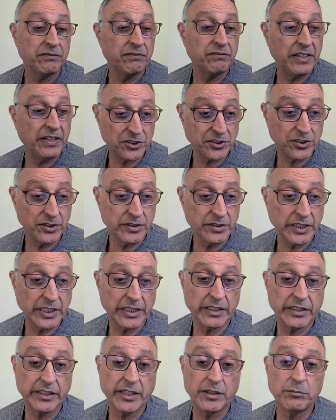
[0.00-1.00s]
fester, they
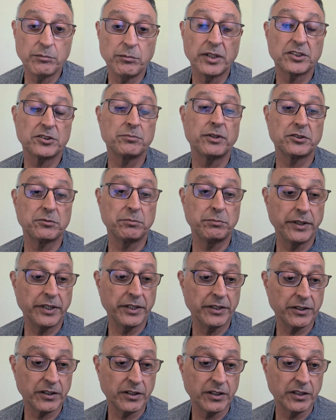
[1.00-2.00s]
can get much, much
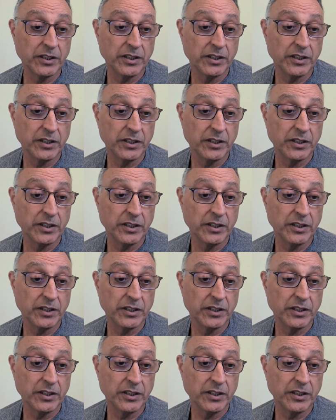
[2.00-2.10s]
bigger.